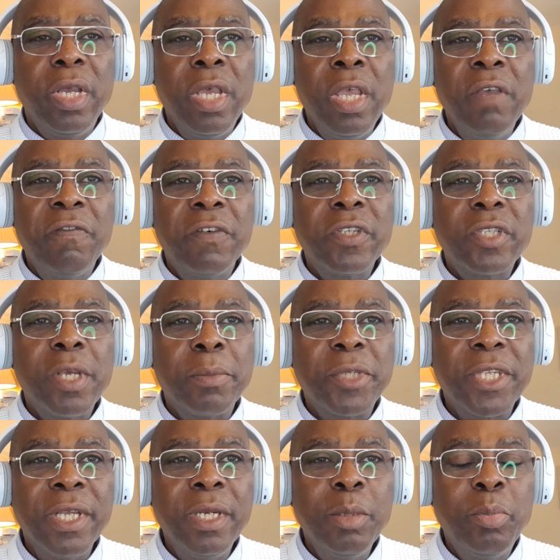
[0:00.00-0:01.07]
Even some
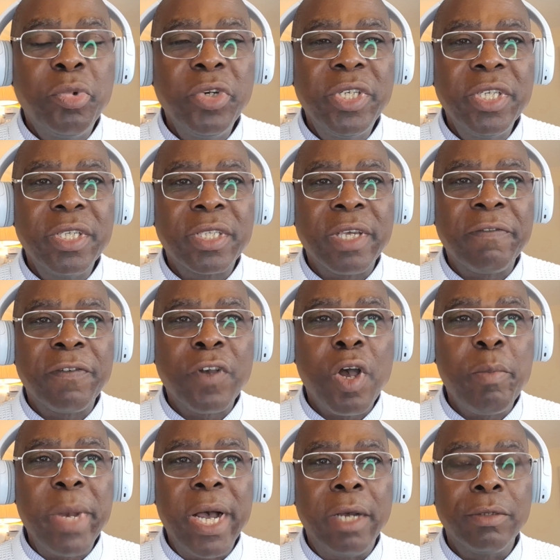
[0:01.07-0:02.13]
celebrities have
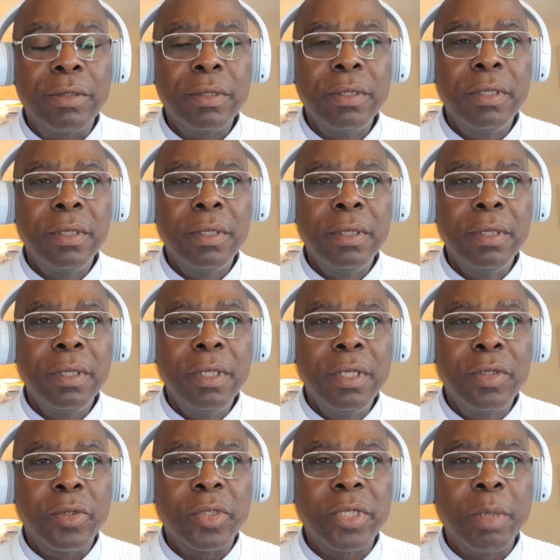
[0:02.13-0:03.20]
come out
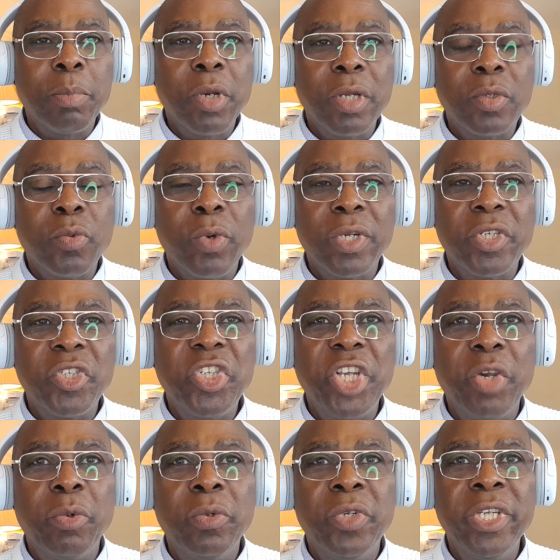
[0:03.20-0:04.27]
to support what
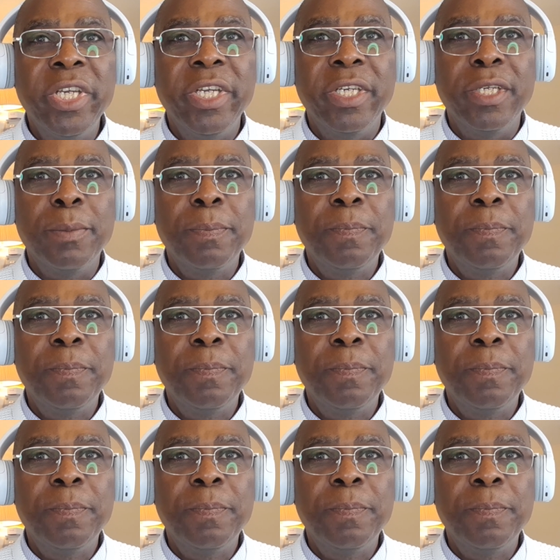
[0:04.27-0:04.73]
Seun did.